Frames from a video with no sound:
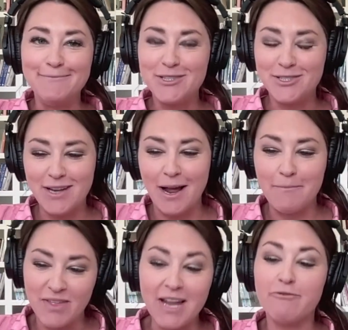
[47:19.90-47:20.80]
just I'm
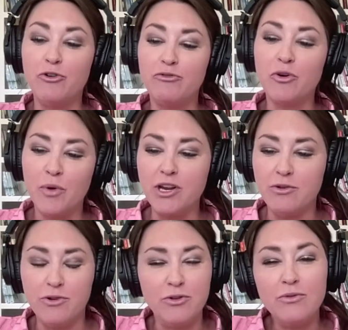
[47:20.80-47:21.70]
thankful for what you
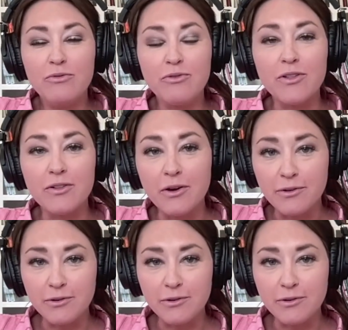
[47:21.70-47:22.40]
do for the local